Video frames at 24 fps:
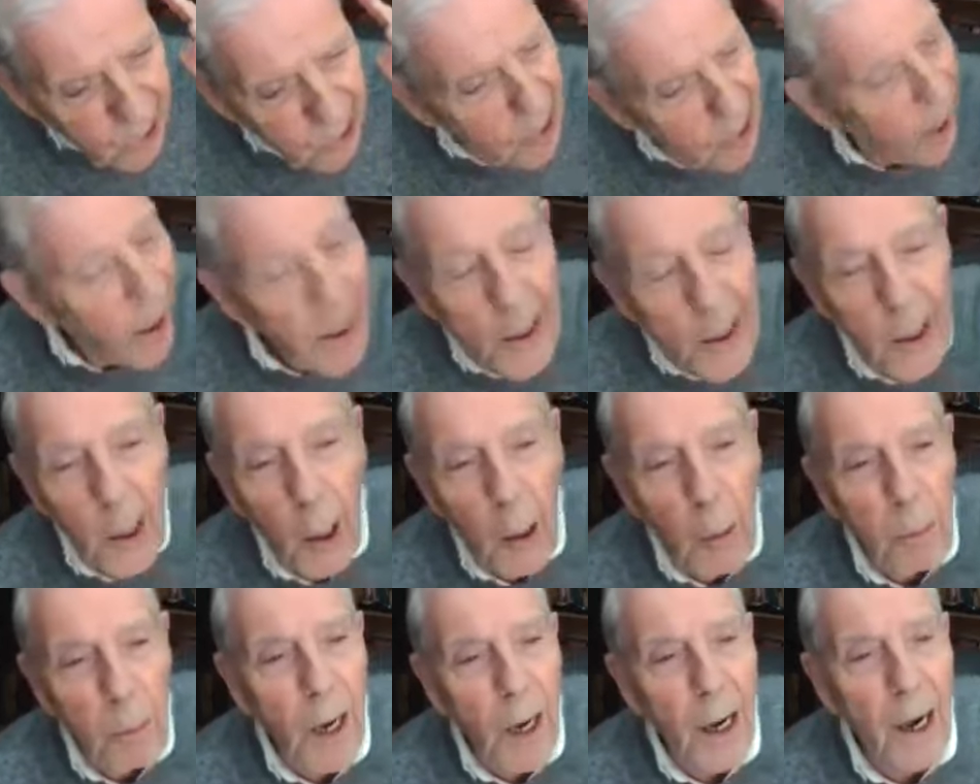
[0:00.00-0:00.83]

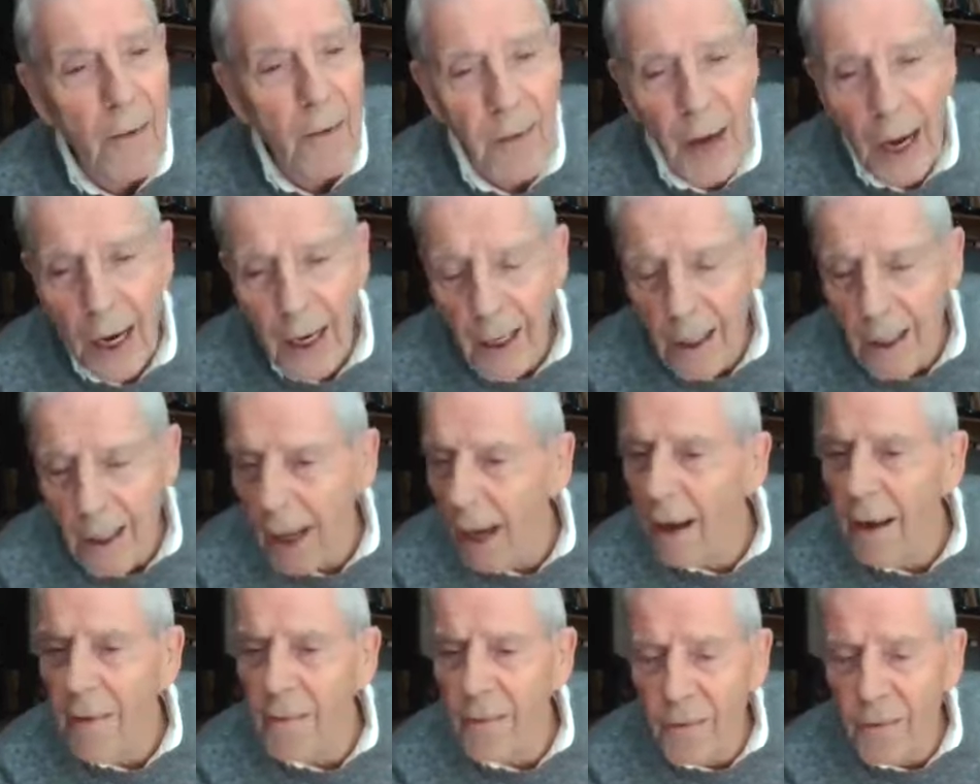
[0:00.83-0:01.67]
Jacob have I
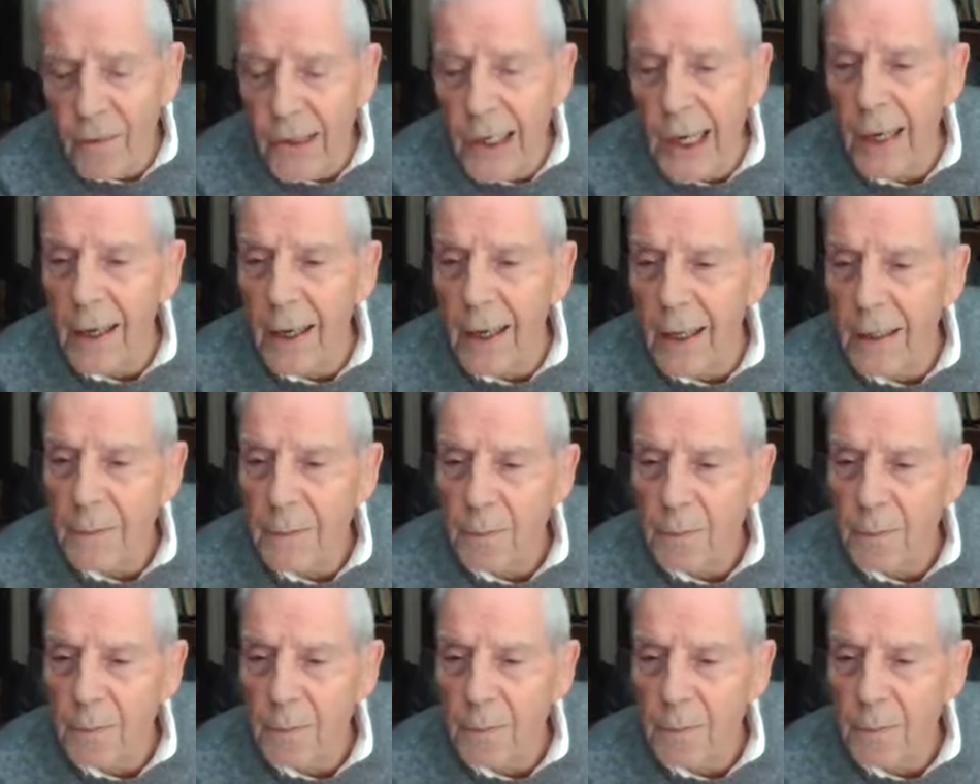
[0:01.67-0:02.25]
loved,